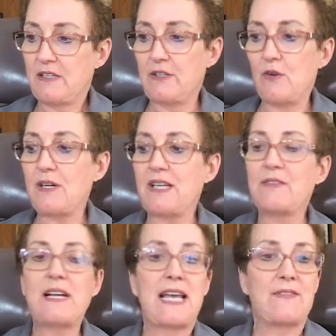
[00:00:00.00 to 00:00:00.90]
You don't
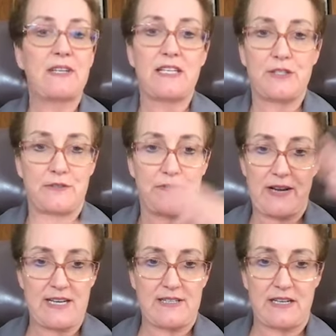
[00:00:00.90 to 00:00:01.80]
even have to get your
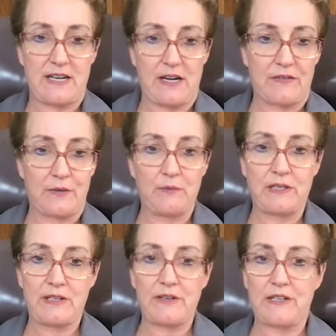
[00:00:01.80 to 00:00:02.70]
face in there. If you
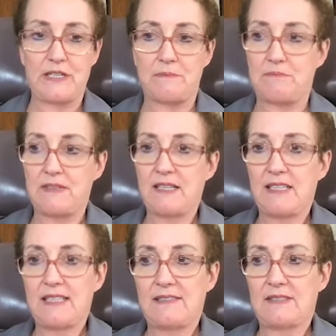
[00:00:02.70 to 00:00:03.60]
want, you could just
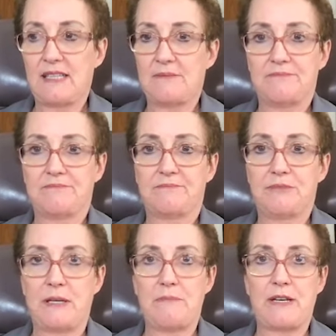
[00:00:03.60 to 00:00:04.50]

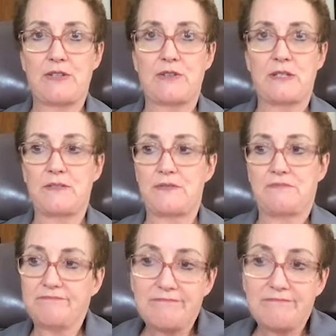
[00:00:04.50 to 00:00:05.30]
put a picture of,